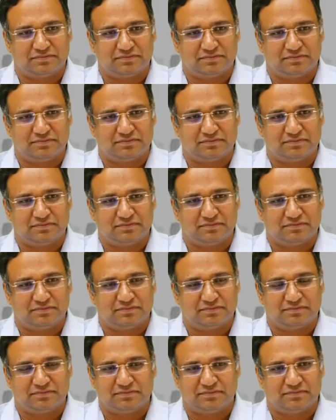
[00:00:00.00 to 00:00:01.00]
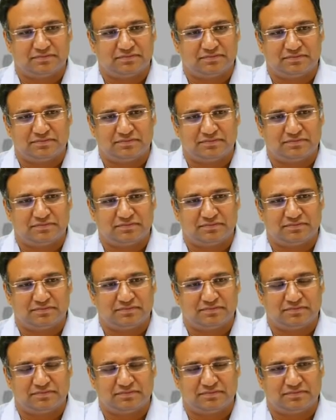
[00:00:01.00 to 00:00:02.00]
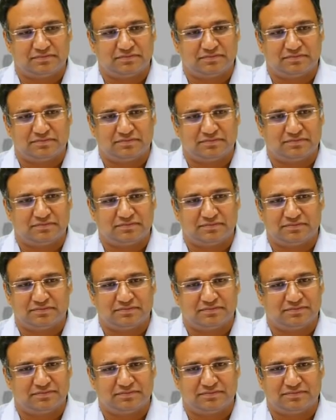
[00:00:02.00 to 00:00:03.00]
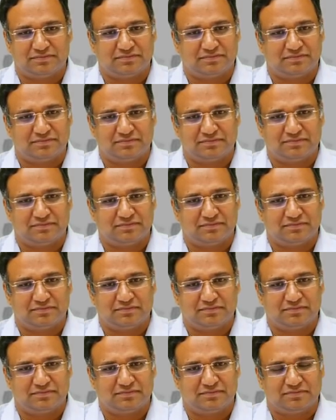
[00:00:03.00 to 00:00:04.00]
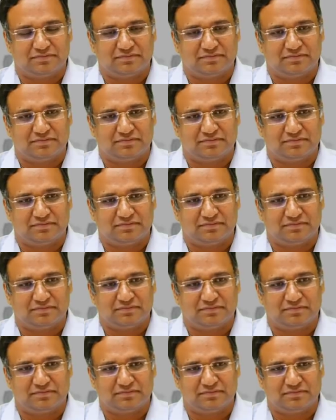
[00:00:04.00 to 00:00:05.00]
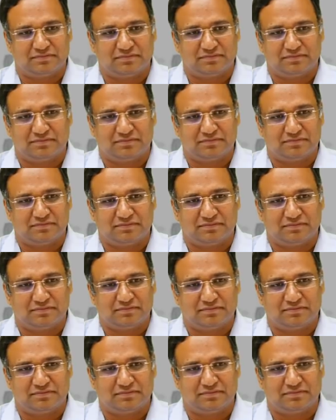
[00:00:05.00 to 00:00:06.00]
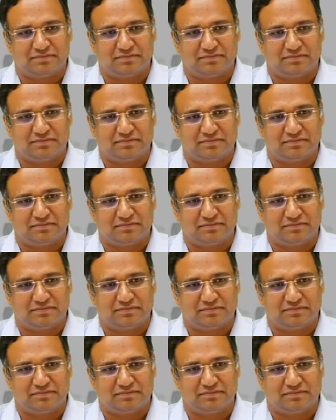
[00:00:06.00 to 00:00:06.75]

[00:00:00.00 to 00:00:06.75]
The person shown says nothing.